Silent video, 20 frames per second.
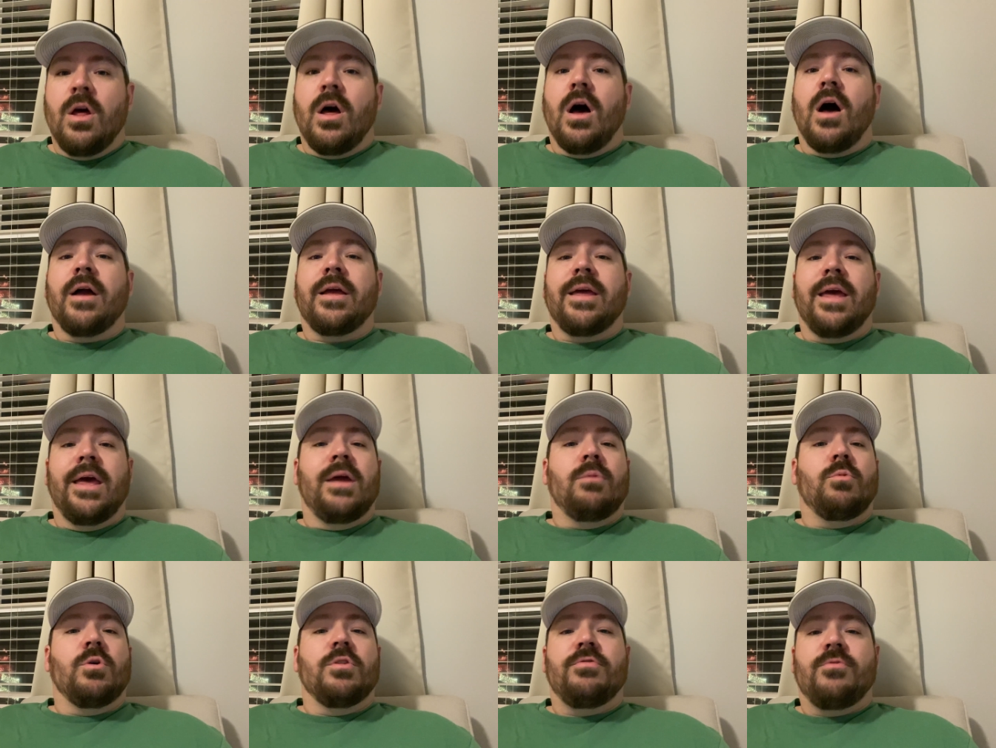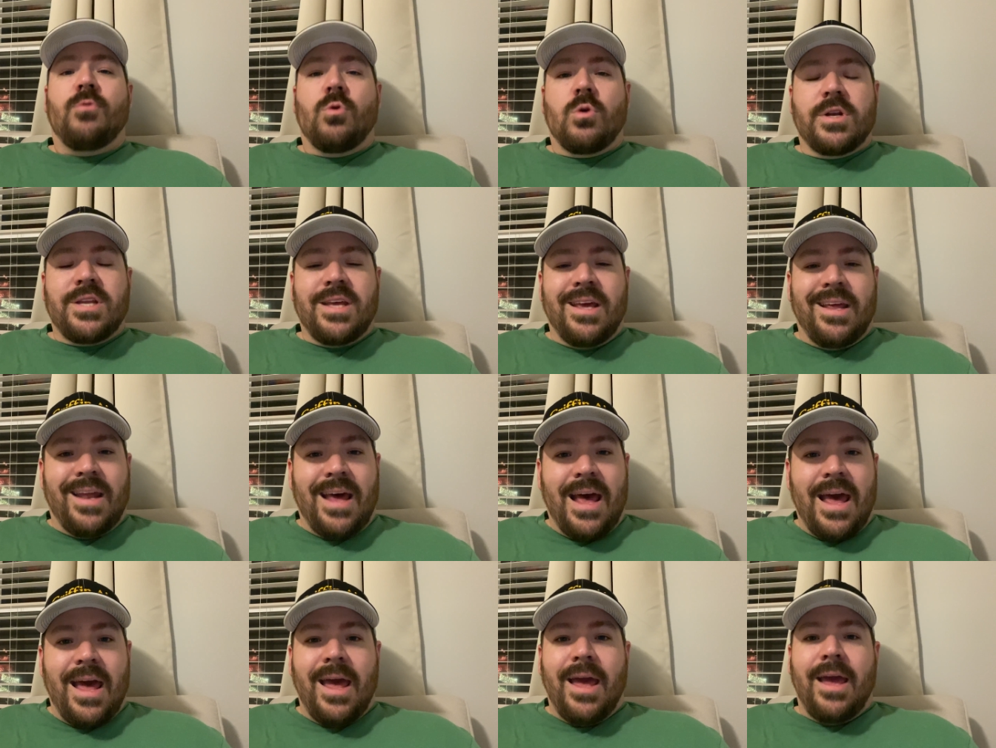again with
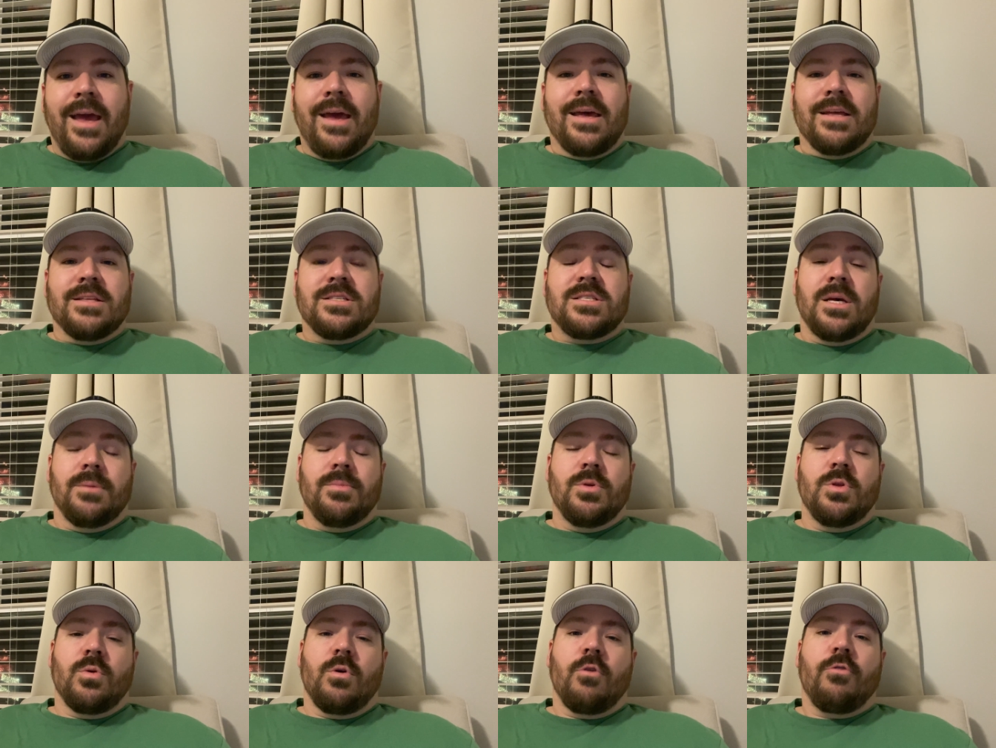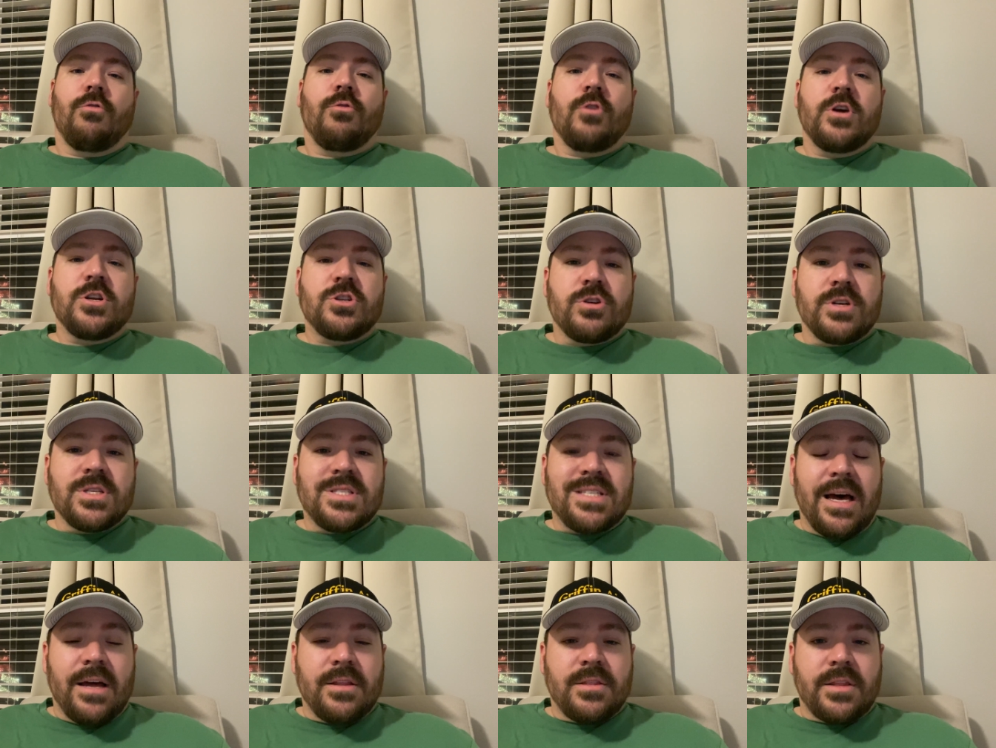410A and some of the refrigerants
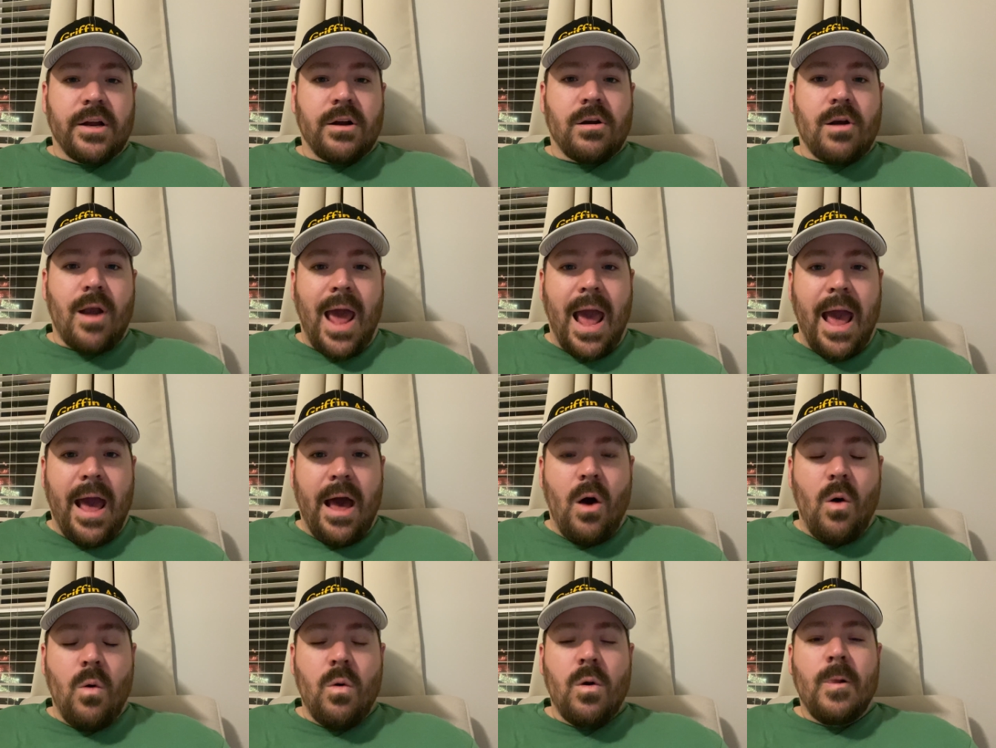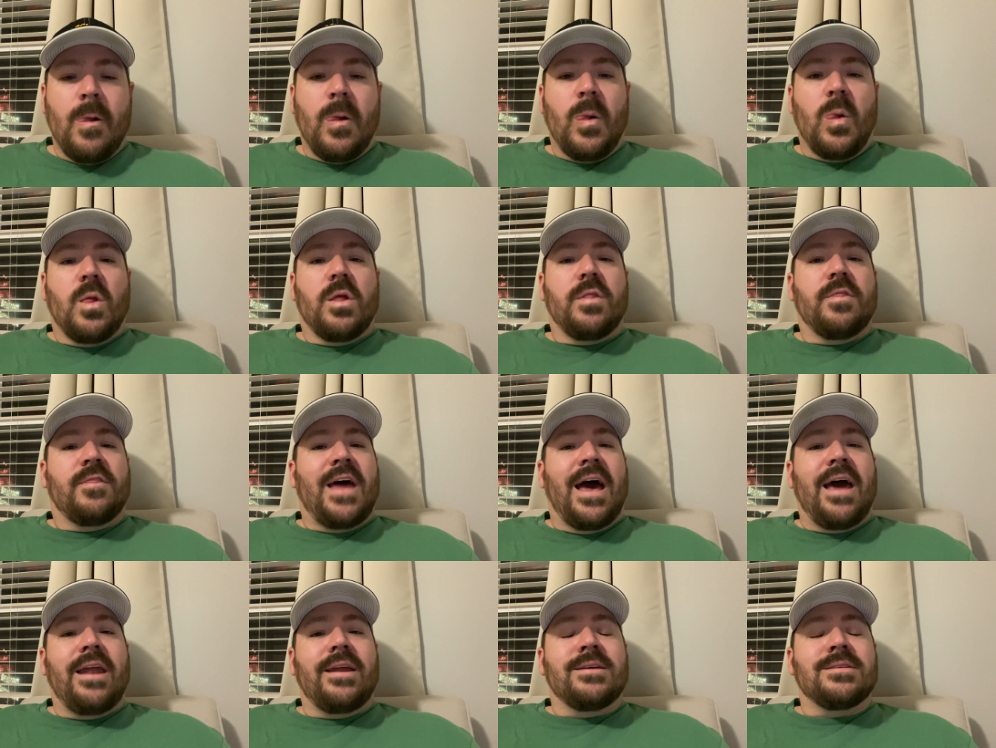out there now,
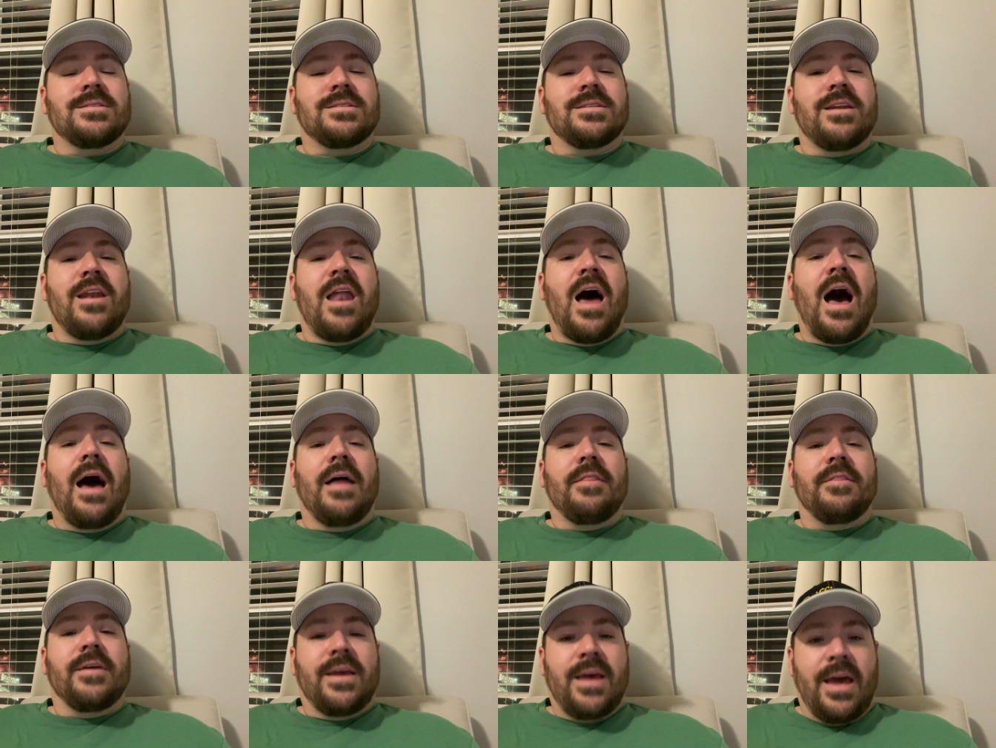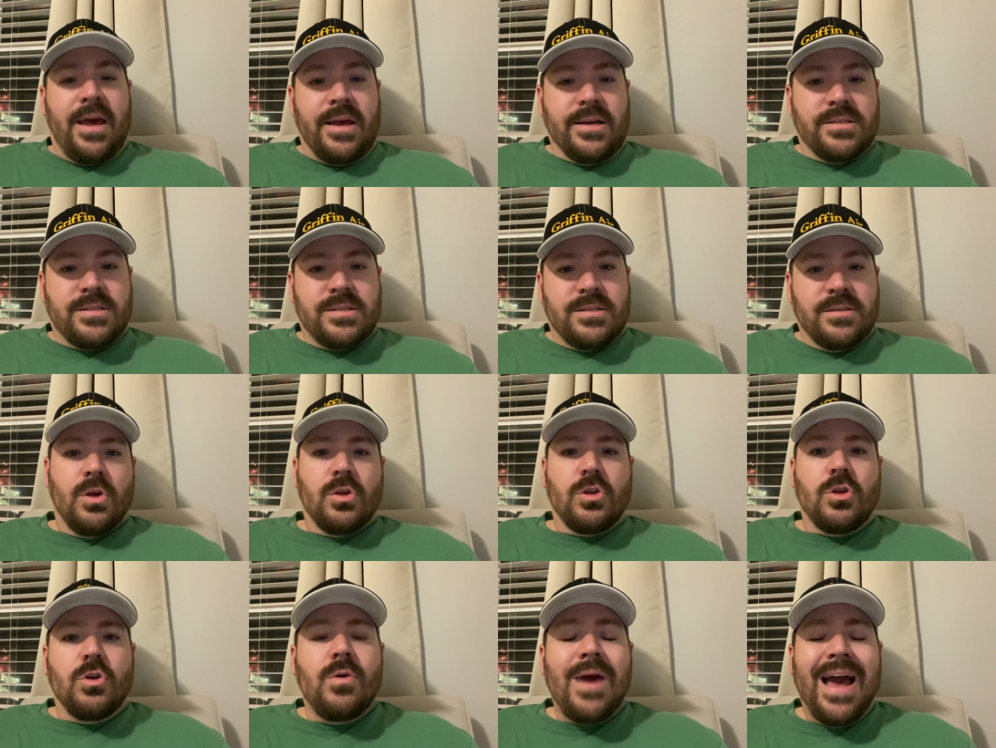that is not the case.
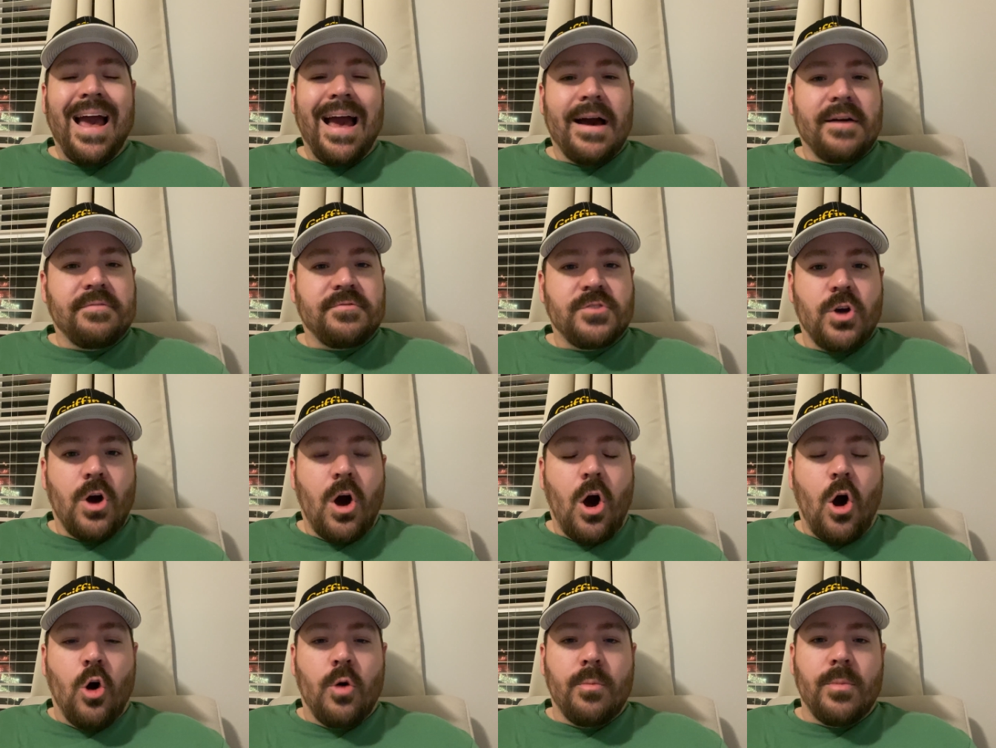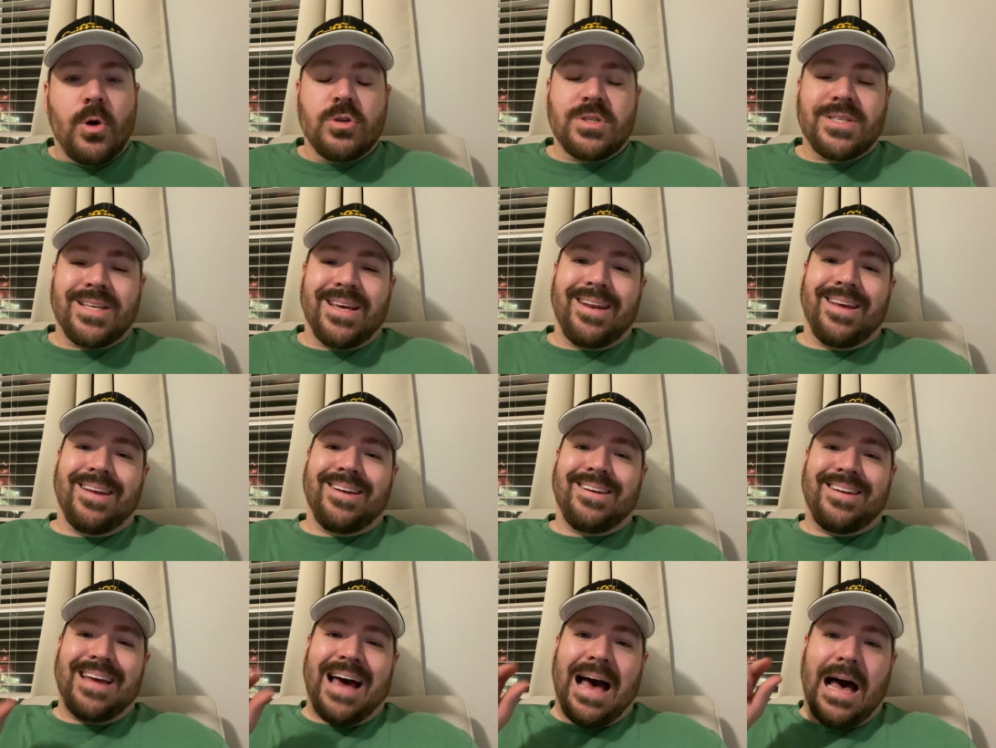You have to almost get
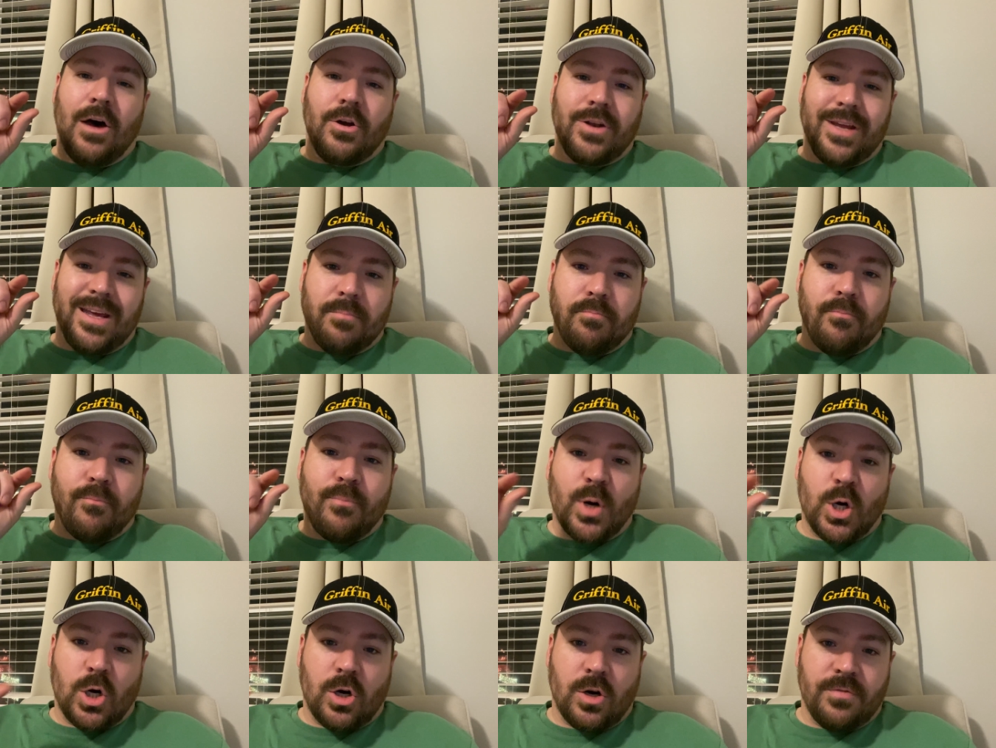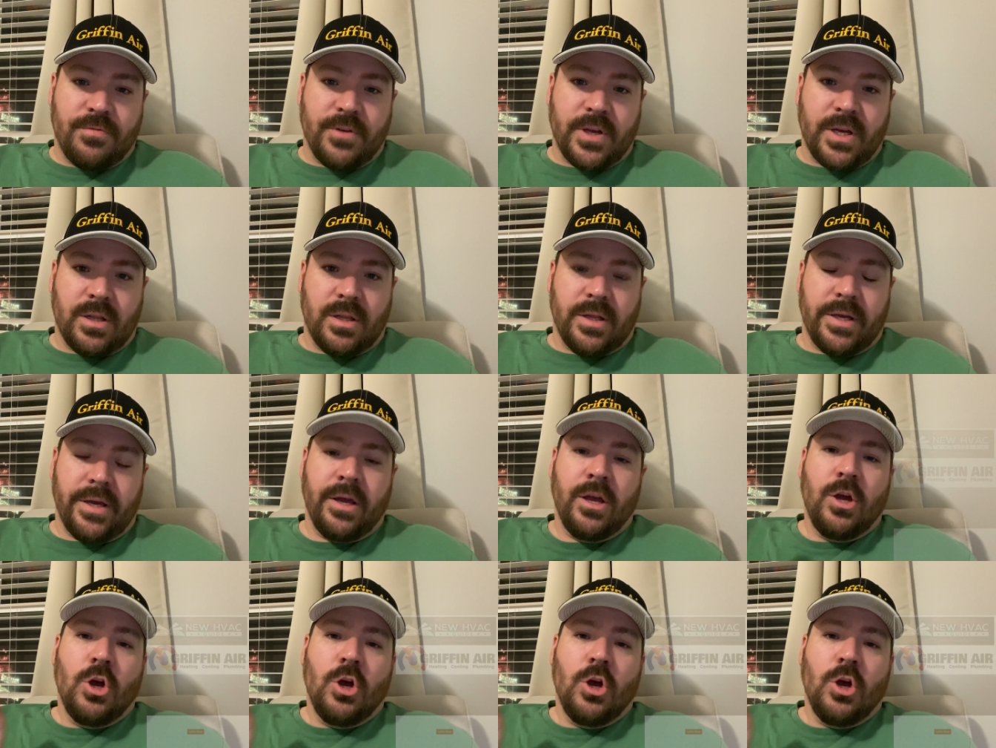it dialed in perfectly.